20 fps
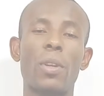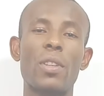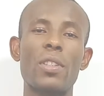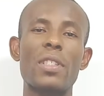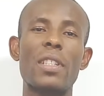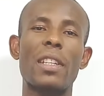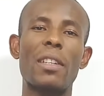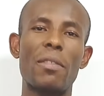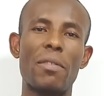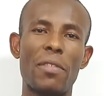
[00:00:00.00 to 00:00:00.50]

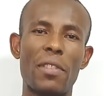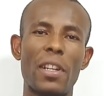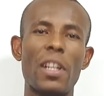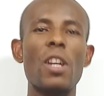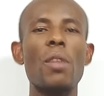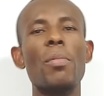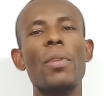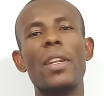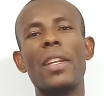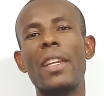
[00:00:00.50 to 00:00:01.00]
plus a
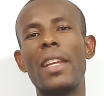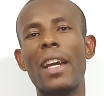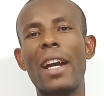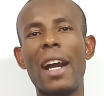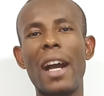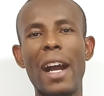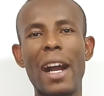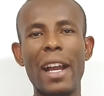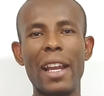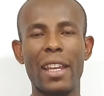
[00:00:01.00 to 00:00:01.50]
verb in
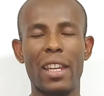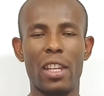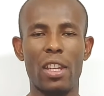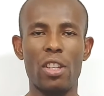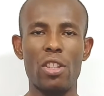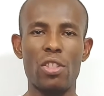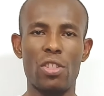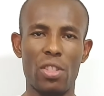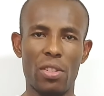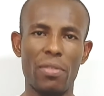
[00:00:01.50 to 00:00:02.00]
the
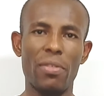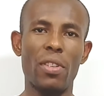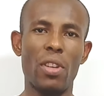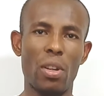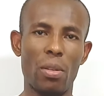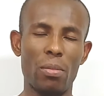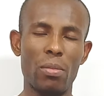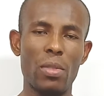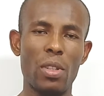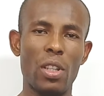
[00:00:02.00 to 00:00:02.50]
ing
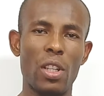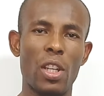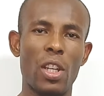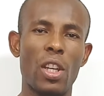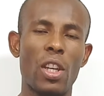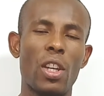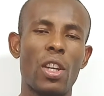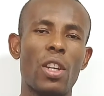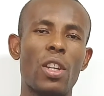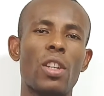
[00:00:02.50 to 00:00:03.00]
form
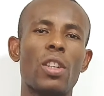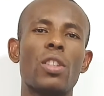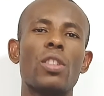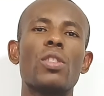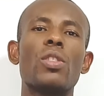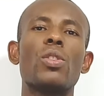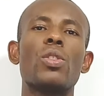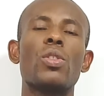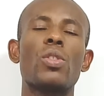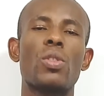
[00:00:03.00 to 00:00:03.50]

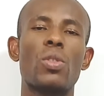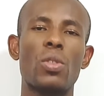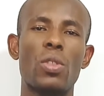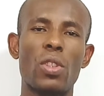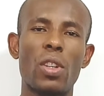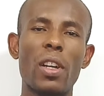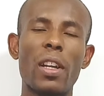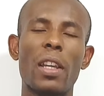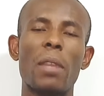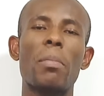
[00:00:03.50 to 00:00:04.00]

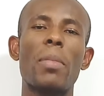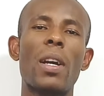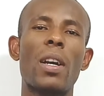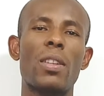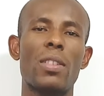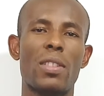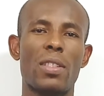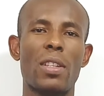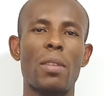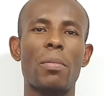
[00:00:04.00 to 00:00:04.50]
to talk
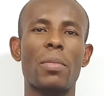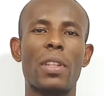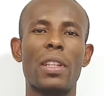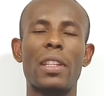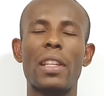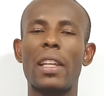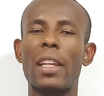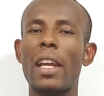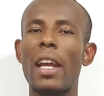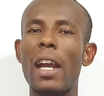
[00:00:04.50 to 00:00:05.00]
about
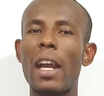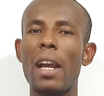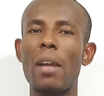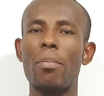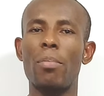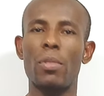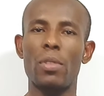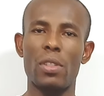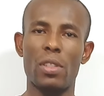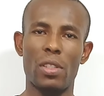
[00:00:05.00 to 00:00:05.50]
something that
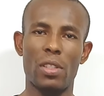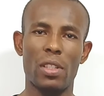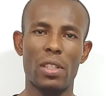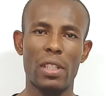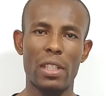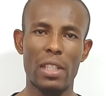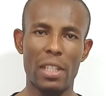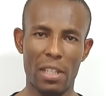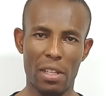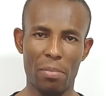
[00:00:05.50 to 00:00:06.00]
happened
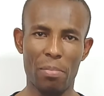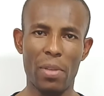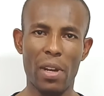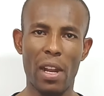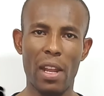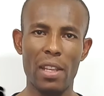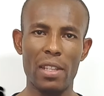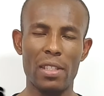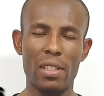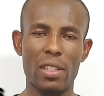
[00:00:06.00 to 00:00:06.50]
in the
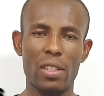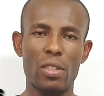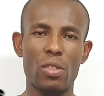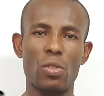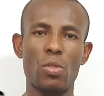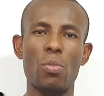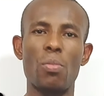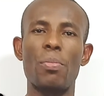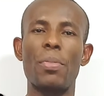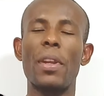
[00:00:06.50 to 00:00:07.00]
past,
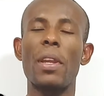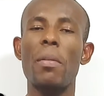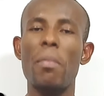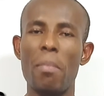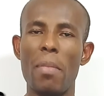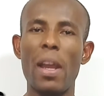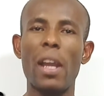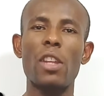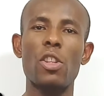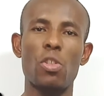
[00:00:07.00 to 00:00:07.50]
to
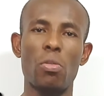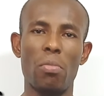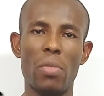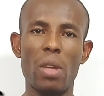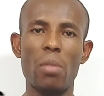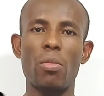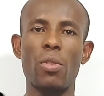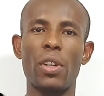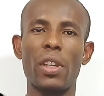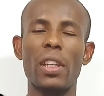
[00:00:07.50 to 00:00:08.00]
bring back to
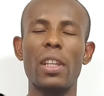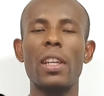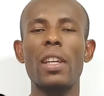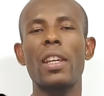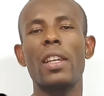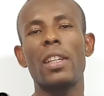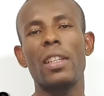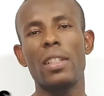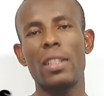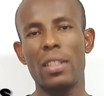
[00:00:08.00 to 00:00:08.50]
memory
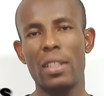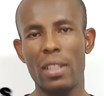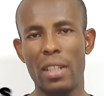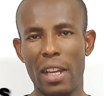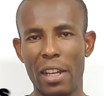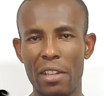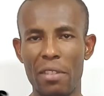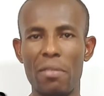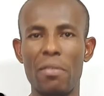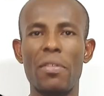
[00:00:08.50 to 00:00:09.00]

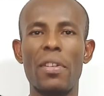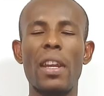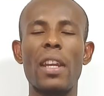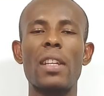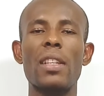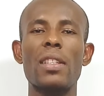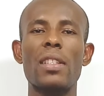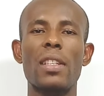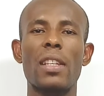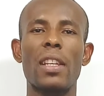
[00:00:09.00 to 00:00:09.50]
an
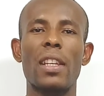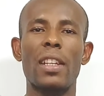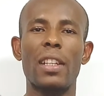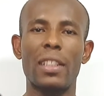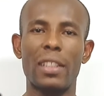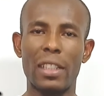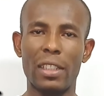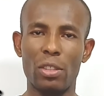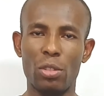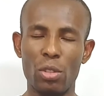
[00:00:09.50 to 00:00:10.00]
event
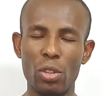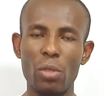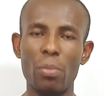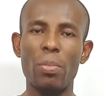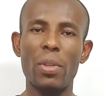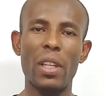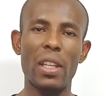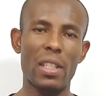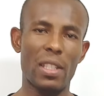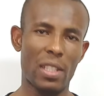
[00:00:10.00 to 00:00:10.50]
that
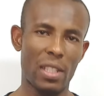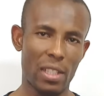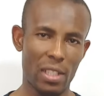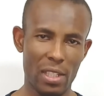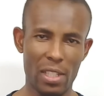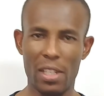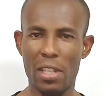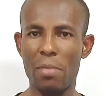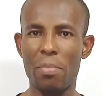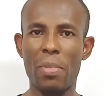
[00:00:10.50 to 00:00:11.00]
took place
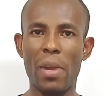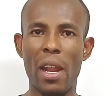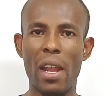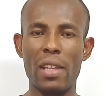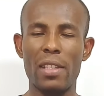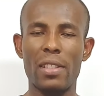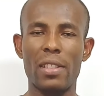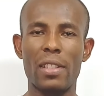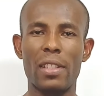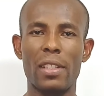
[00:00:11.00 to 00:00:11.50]
in the
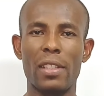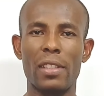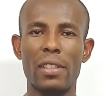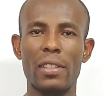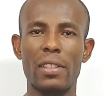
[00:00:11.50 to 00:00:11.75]
past.